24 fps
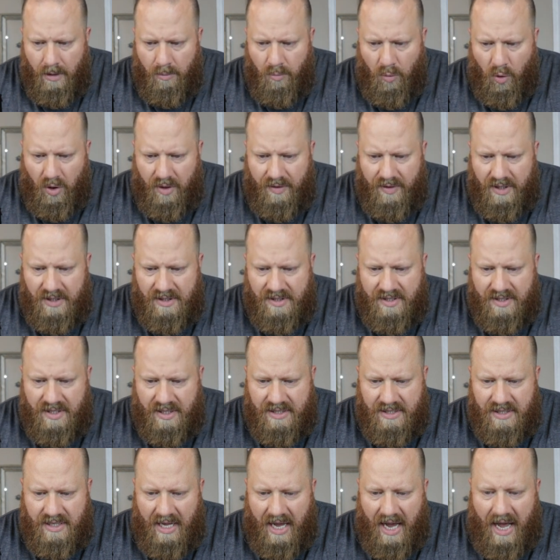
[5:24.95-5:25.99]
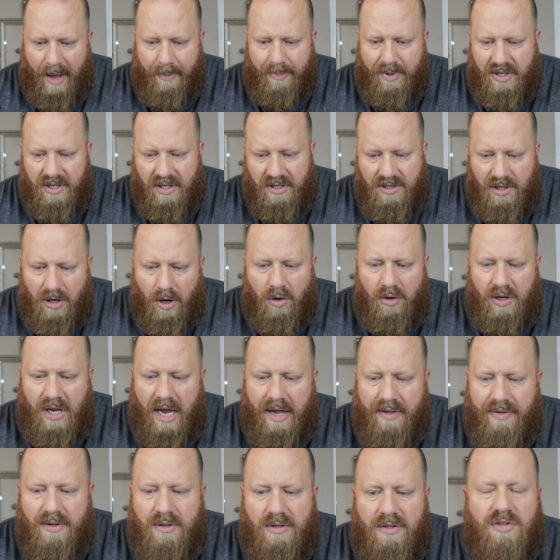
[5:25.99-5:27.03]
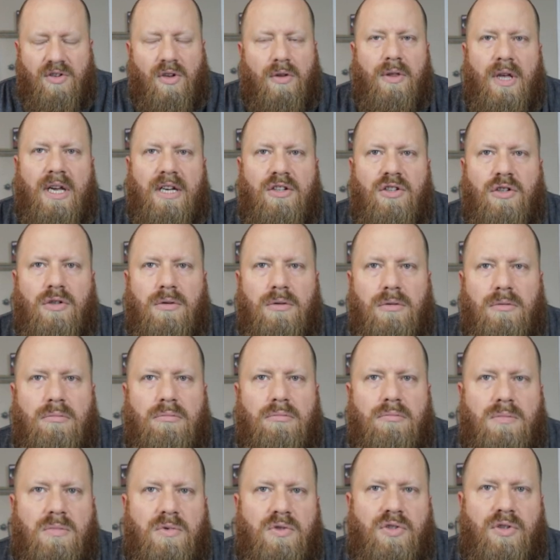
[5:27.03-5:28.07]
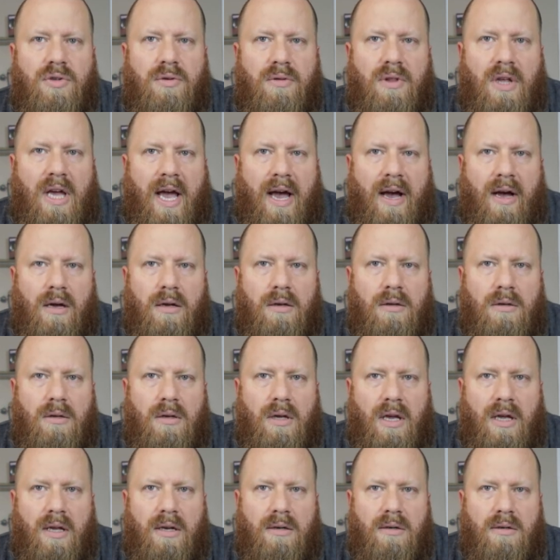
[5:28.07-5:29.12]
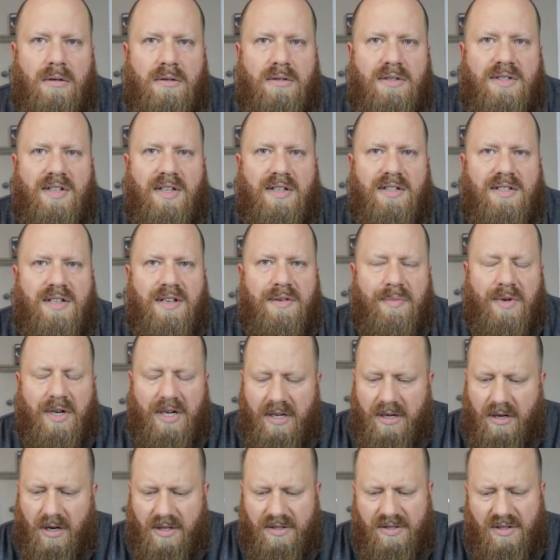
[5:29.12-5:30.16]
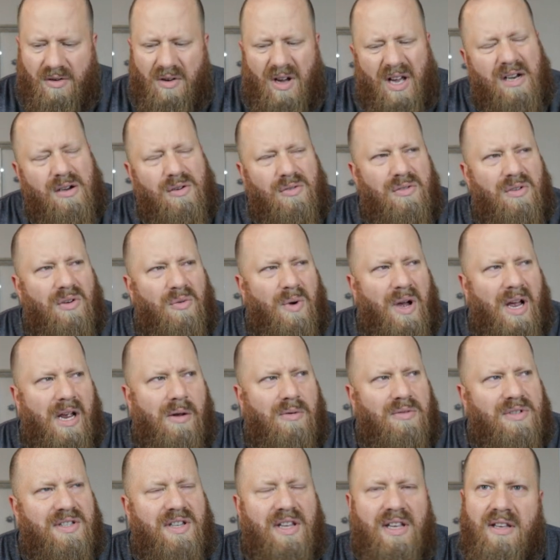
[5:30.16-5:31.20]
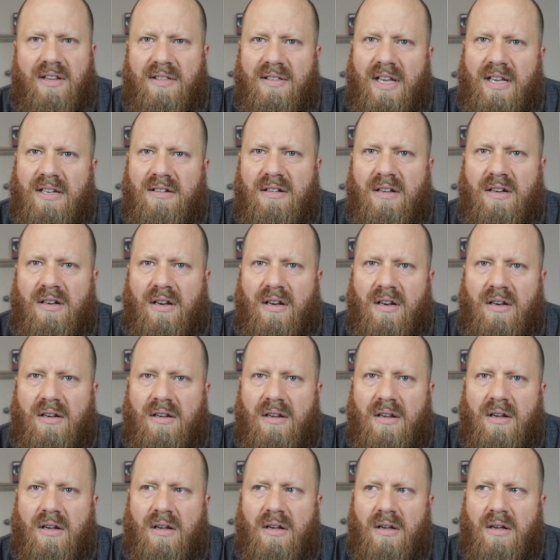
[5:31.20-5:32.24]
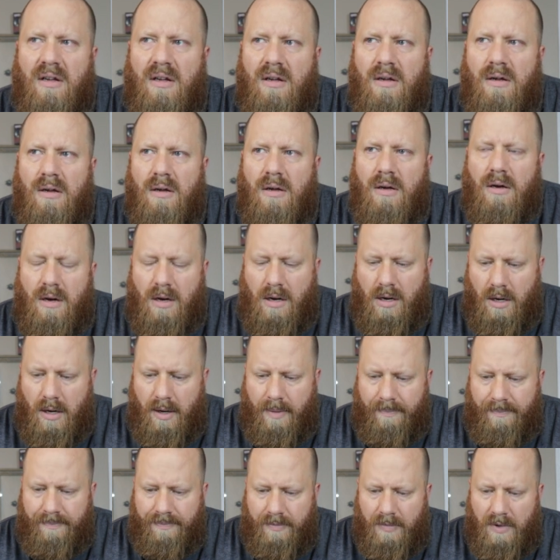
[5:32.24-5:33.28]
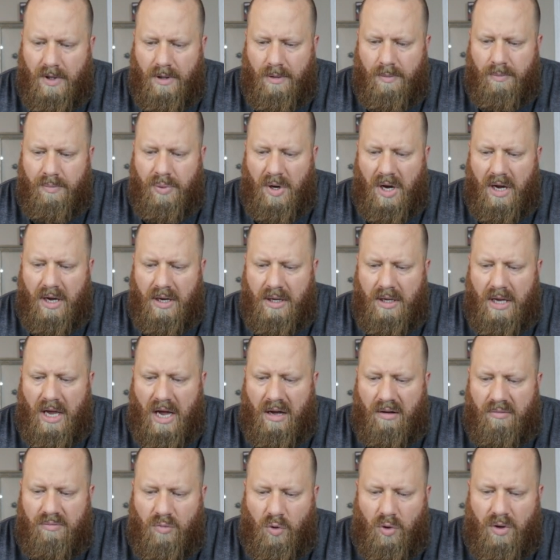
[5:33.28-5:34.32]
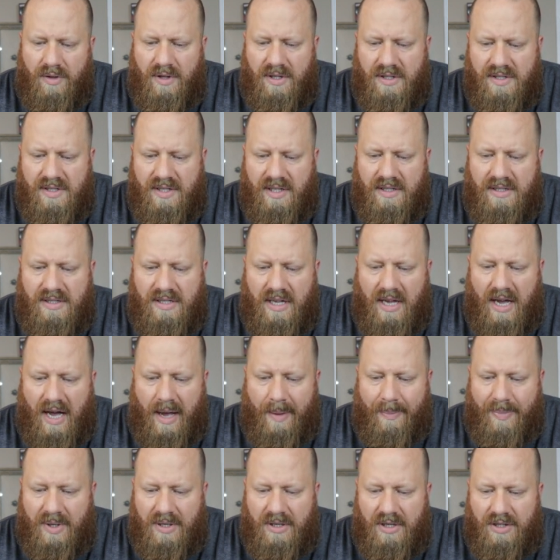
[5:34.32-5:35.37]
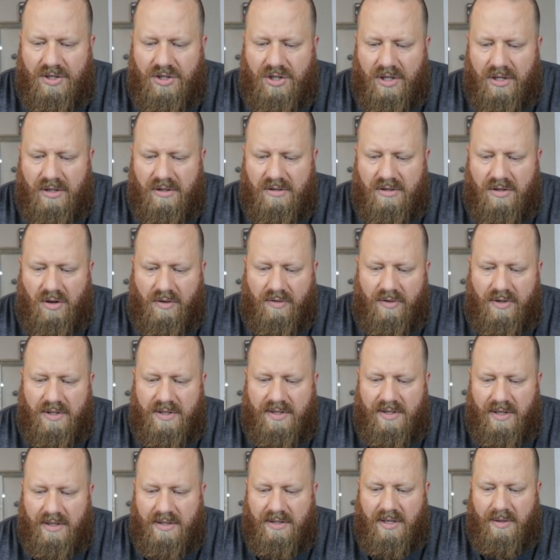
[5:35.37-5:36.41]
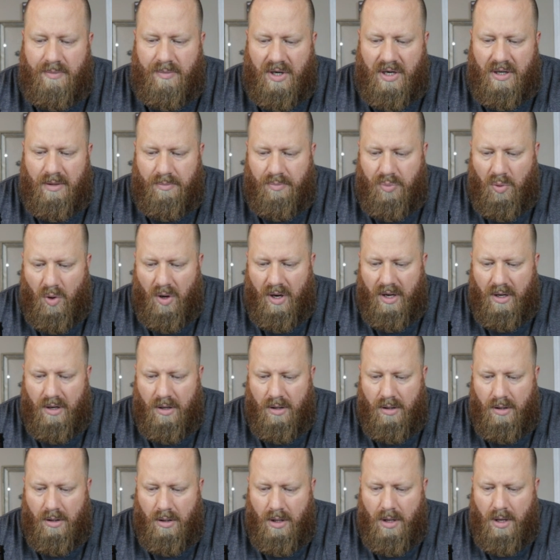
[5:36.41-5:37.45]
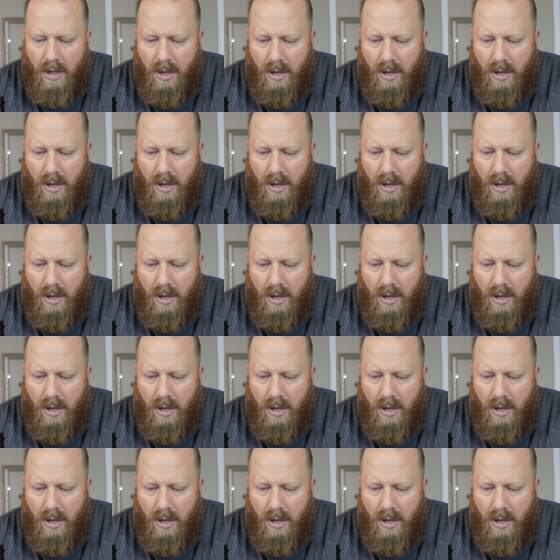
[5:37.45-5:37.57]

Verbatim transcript: More than 60 hop addition. Okay, so they do that in 60 Minute also. I don't know why I was thinking they didn't. But yeah, more than 60 hop additions over the 60 minute boil.